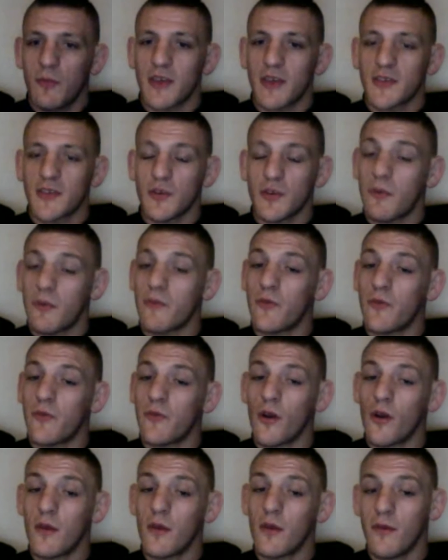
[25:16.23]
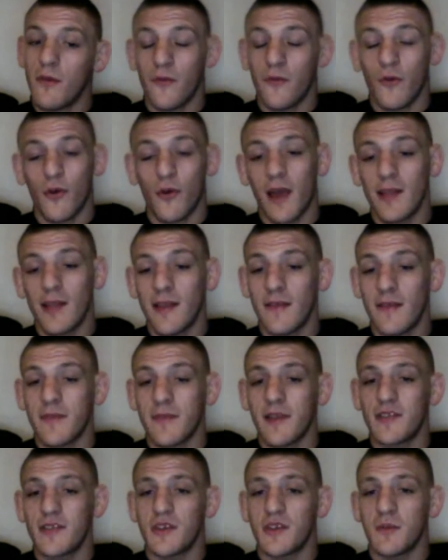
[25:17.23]
sure before I left
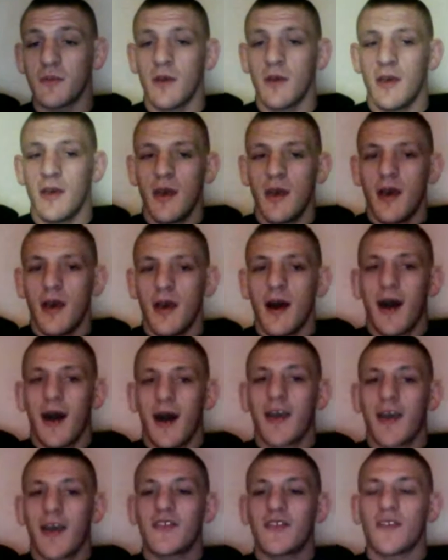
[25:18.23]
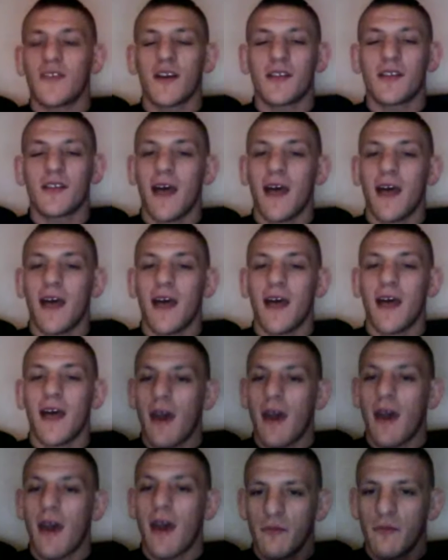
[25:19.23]
that gym, I sucked out
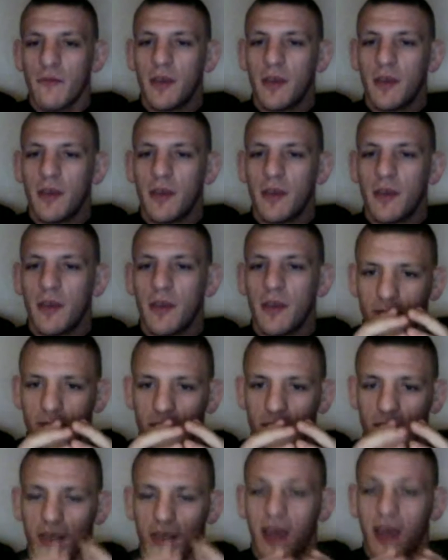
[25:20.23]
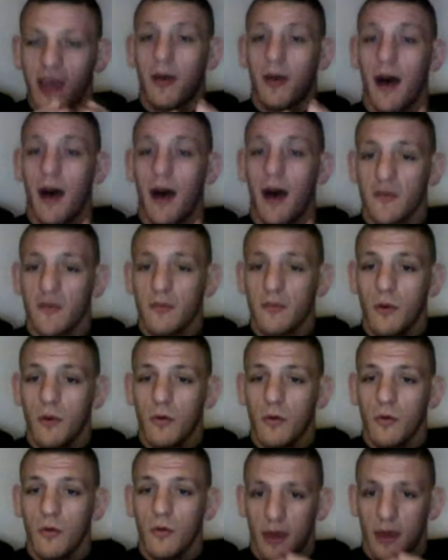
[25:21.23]
everything
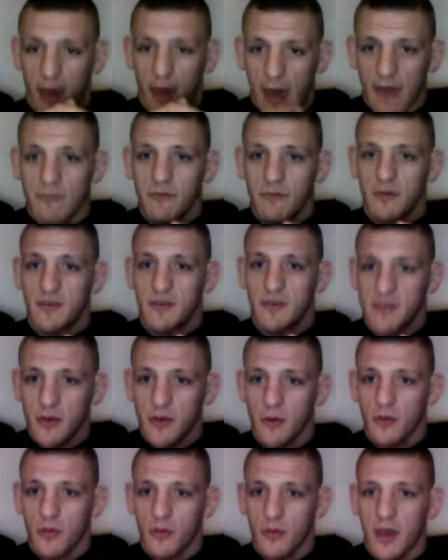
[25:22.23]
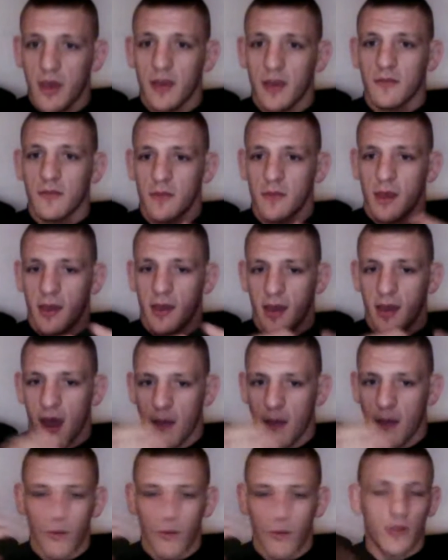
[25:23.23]
possible, like every single thing. Like I
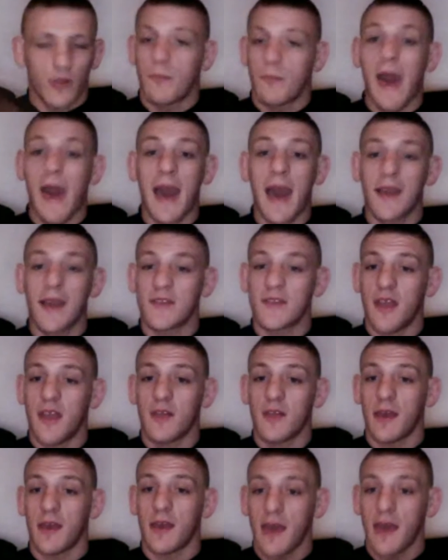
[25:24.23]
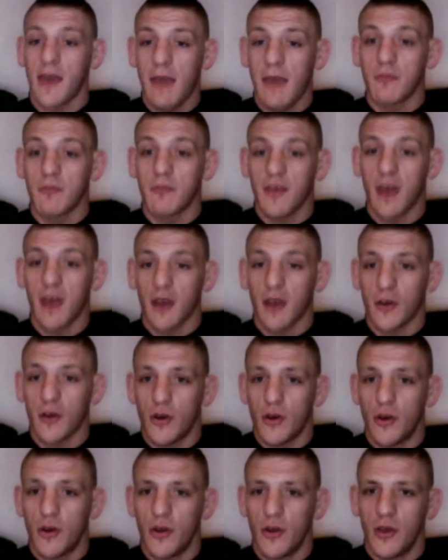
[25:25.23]
broke the bags there, like everything I
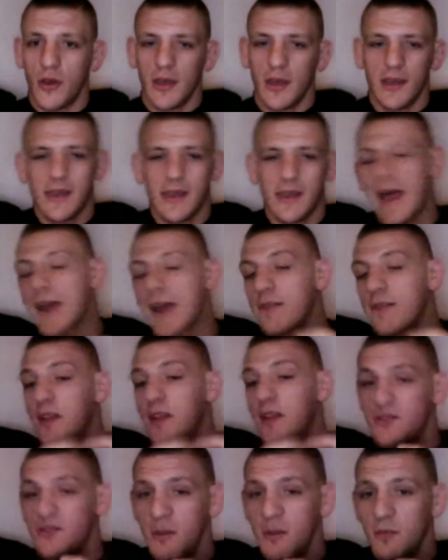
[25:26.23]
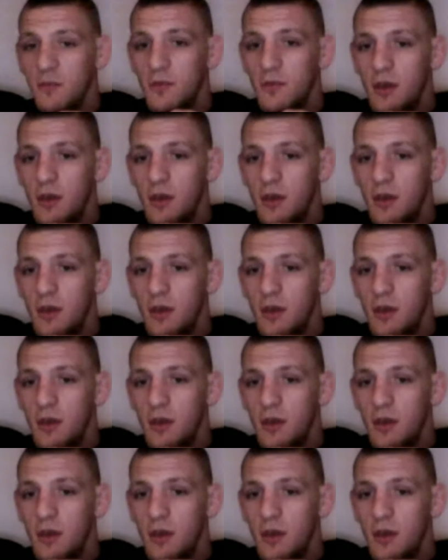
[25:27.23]
could get out of that gym,